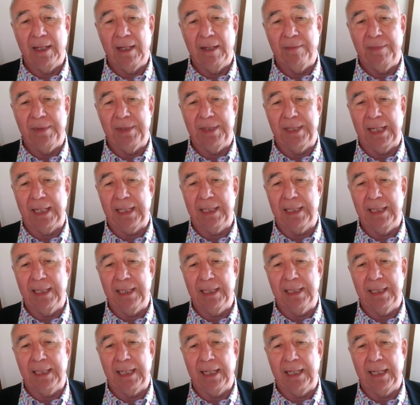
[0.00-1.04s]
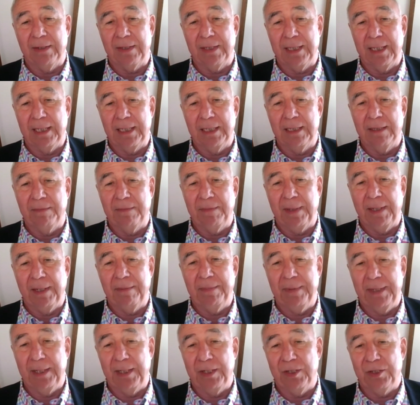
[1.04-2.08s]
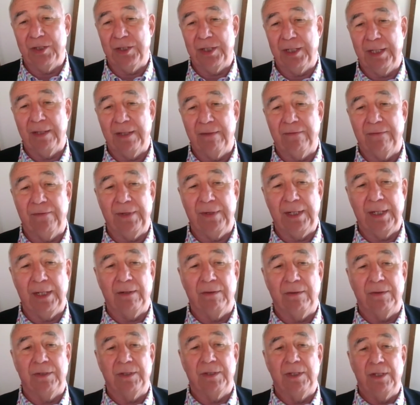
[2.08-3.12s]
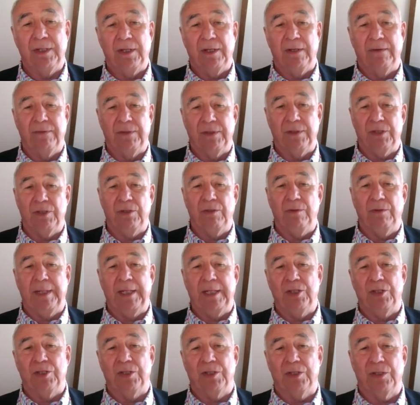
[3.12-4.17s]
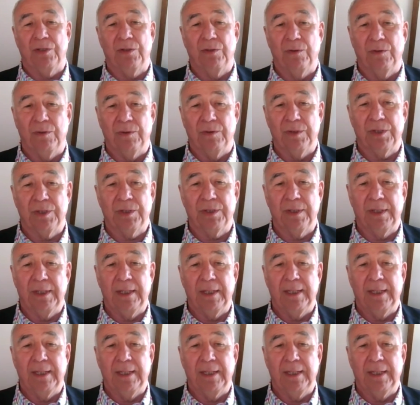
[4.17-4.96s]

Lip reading: protecting the town centre by purchasing the freehold of the two major stores,